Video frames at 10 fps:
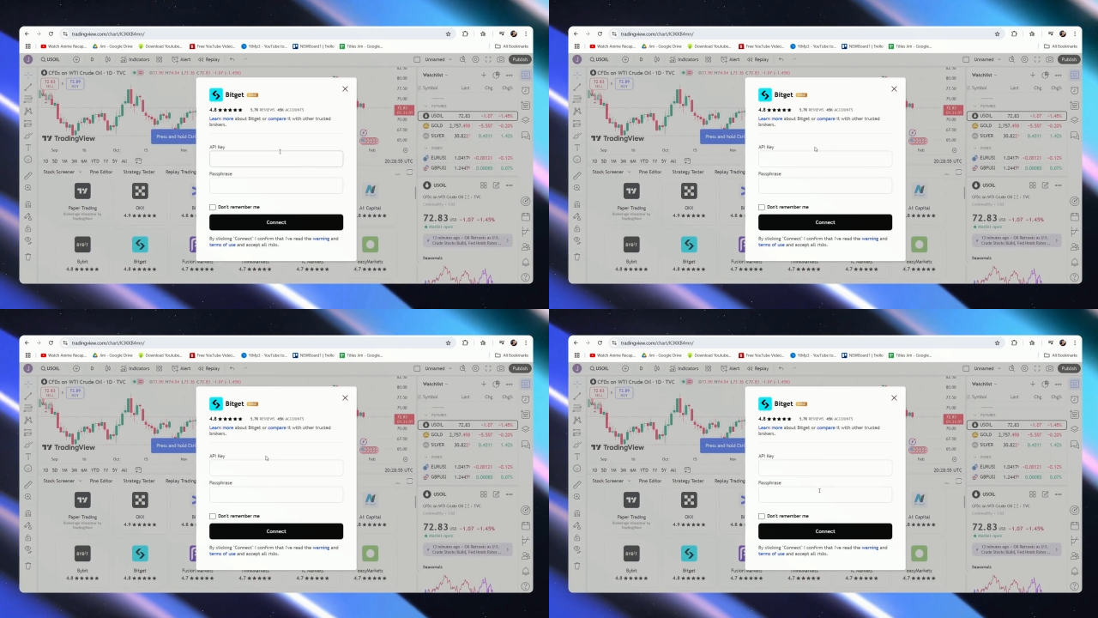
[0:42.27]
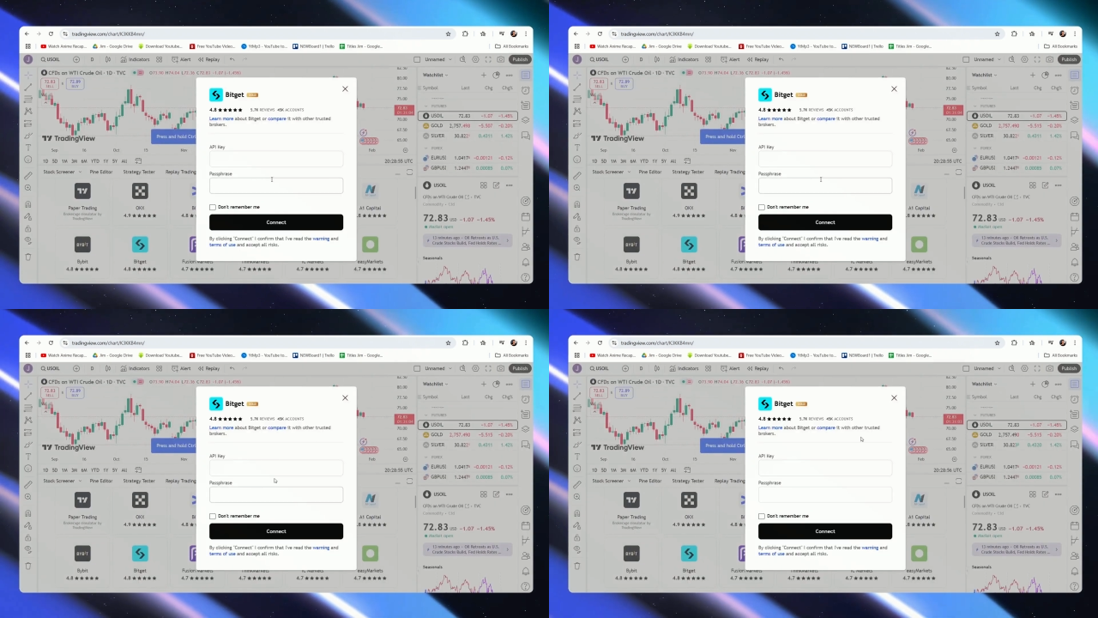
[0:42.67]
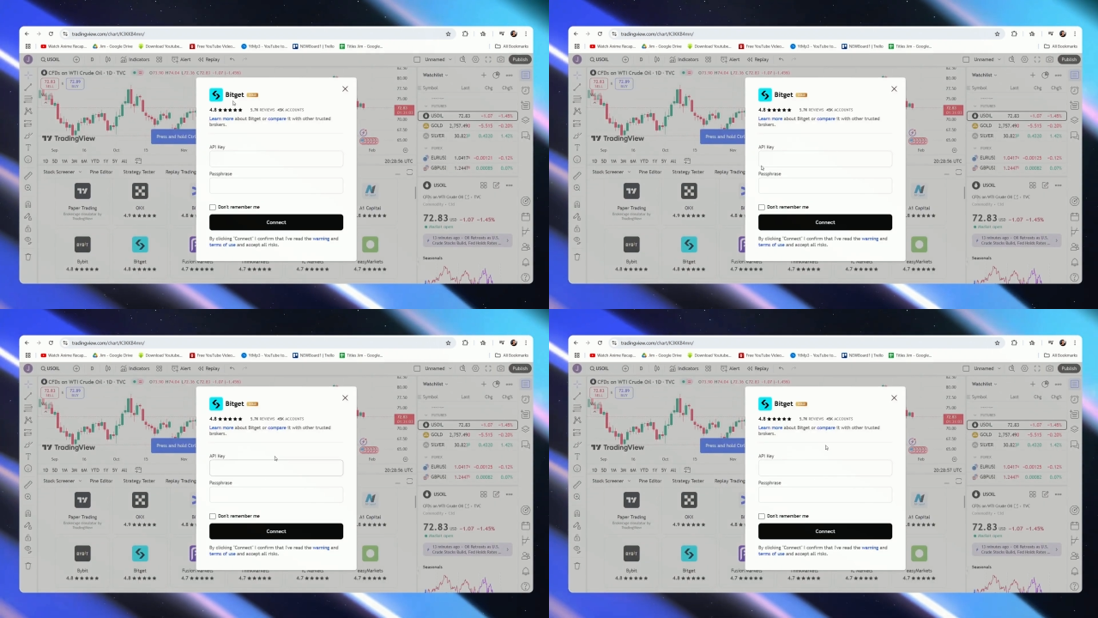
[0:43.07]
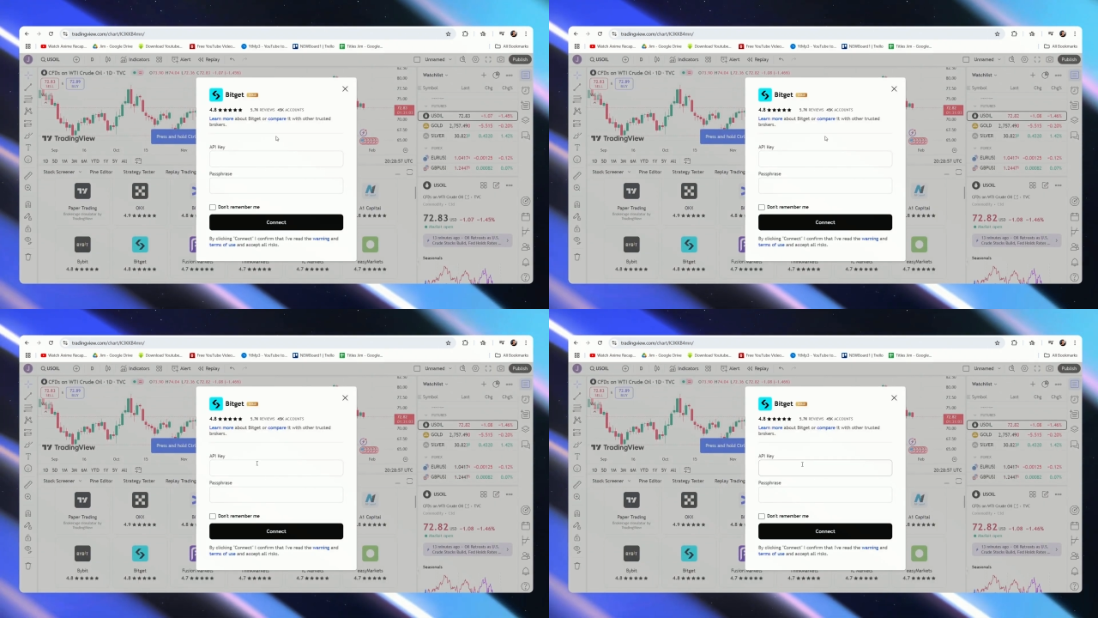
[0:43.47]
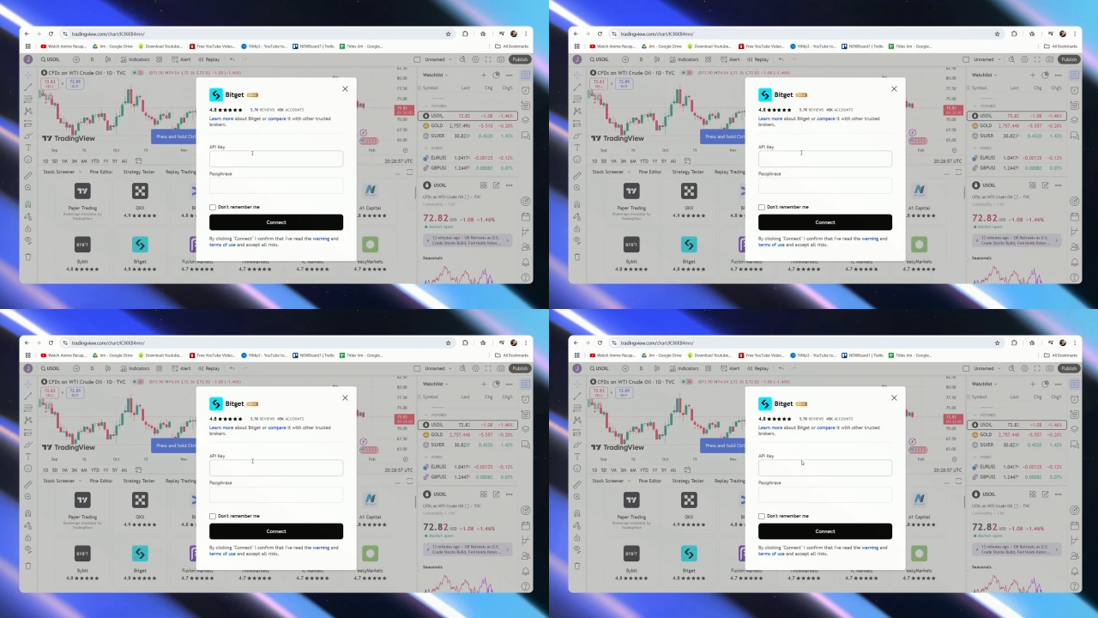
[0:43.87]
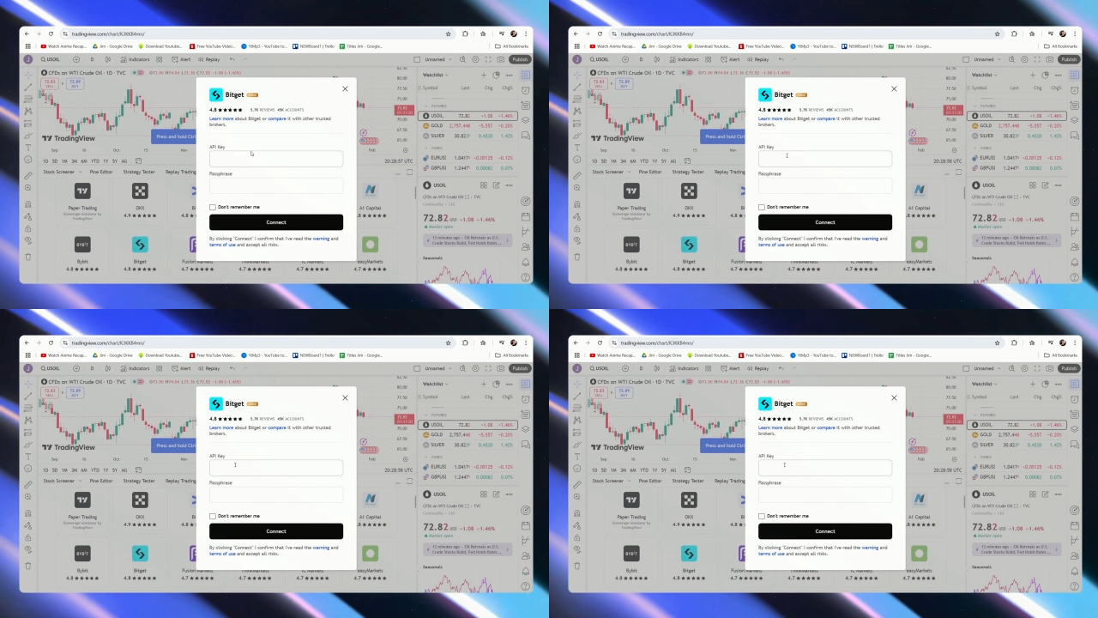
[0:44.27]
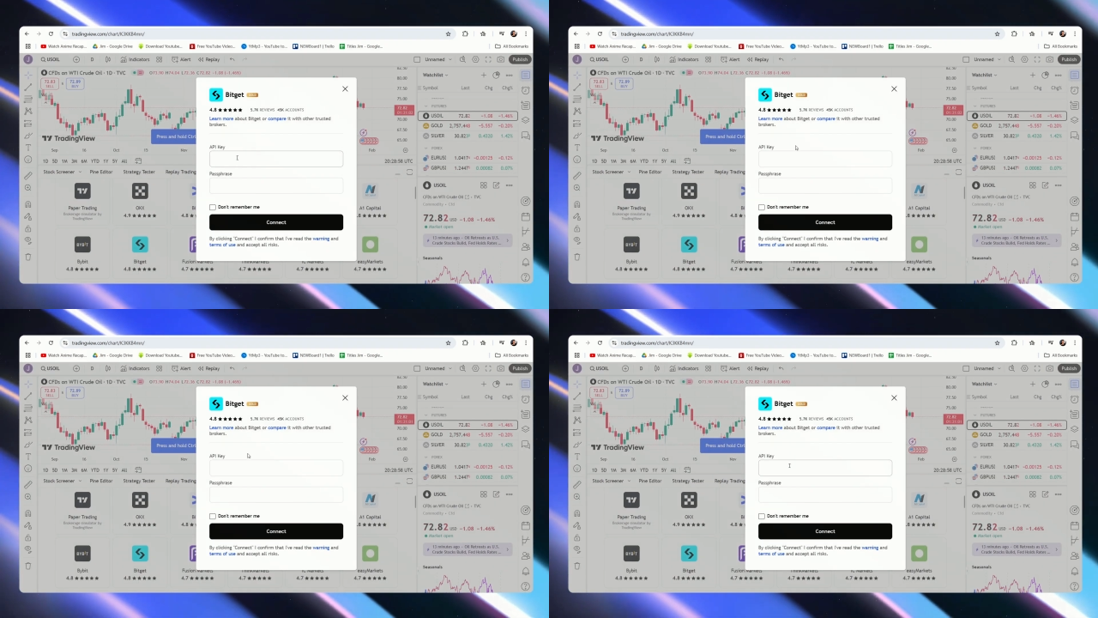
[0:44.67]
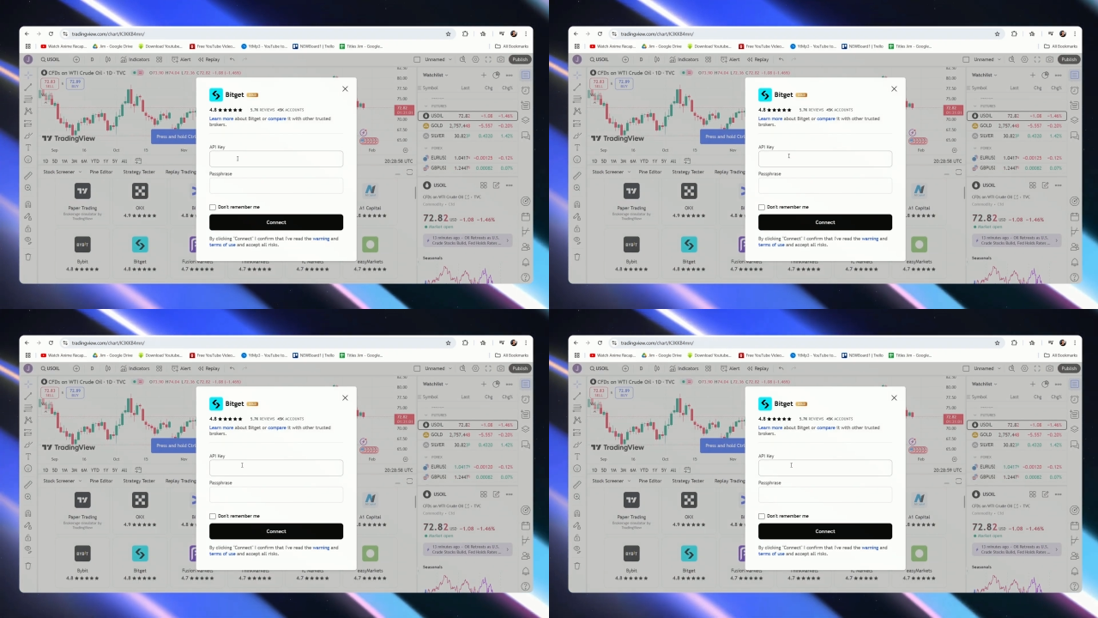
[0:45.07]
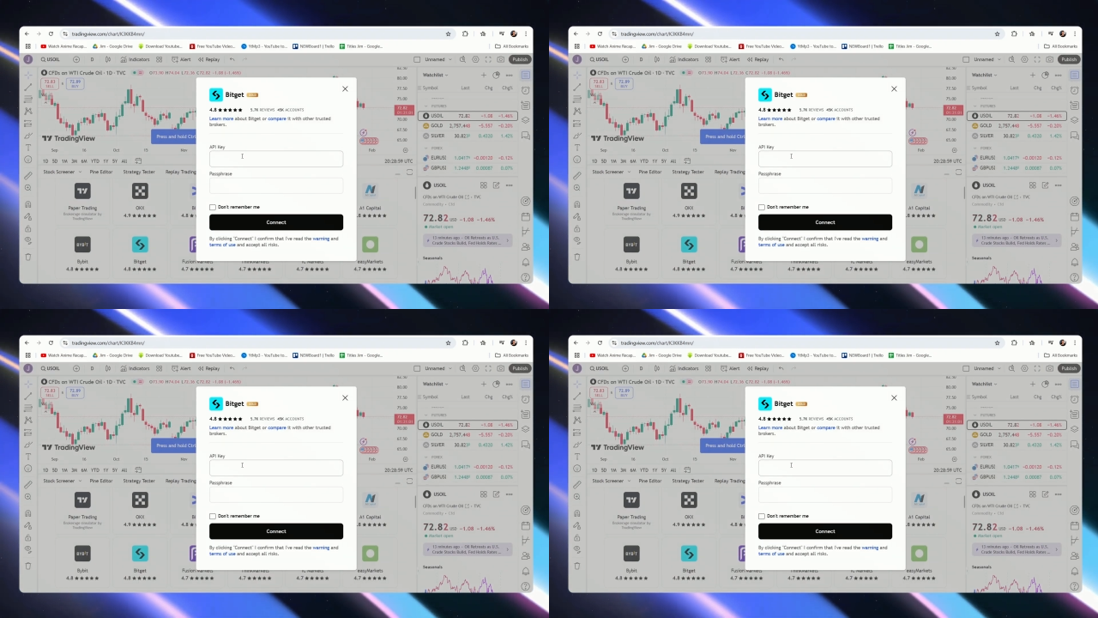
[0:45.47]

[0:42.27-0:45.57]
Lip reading: No face is visible, so there are no lips to read.